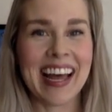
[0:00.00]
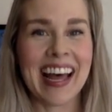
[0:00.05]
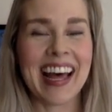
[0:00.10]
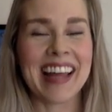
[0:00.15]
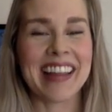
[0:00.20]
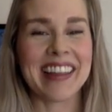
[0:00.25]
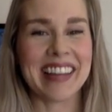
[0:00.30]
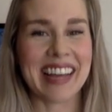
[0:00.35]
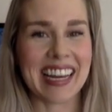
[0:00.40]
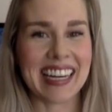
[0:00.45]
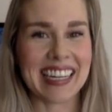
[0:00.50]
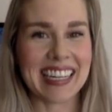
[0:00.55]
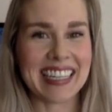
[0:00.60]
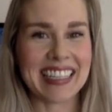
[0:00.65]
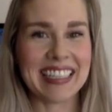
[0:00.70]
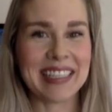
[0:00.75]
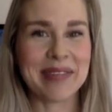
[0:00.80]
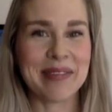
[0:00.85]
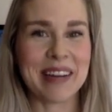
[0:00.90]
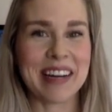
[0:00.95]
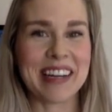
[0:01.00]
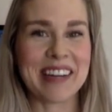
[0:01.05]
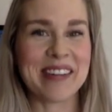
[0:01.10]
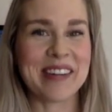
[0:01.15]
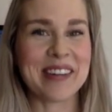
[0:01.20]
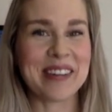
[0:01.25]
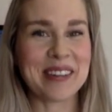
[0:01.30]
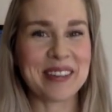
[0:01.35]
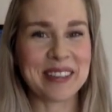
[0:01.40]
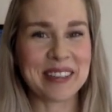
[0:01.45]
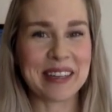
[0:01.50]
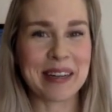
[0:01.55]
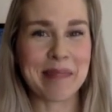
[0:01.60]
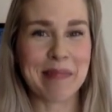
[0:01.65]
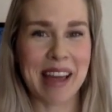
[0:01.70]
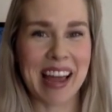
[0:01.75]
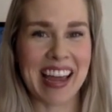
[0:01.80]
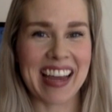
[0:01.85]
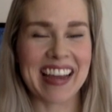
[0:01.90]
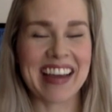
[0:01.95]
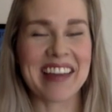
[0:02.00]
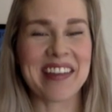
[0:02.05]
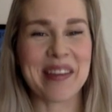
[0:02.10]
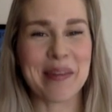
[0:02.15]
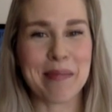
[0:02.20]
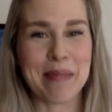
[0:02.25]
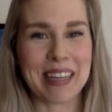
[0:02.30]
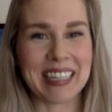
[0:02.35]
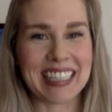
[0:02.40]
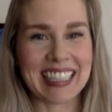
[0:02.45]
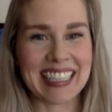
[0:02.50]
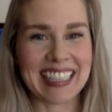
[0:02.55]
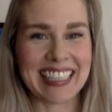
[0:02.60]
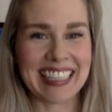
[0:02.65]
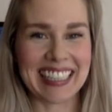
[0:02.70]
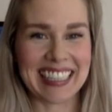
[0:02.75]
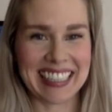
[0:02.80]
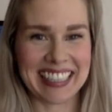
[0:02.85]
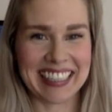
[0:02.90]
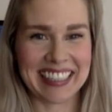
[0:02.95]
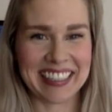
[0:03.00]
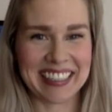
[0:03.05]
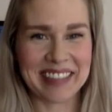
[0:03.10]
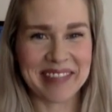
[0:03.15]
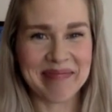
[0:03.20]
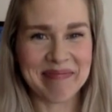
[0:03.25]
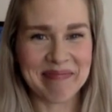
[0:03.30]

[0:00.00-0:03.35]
that is when you usually make the best decision.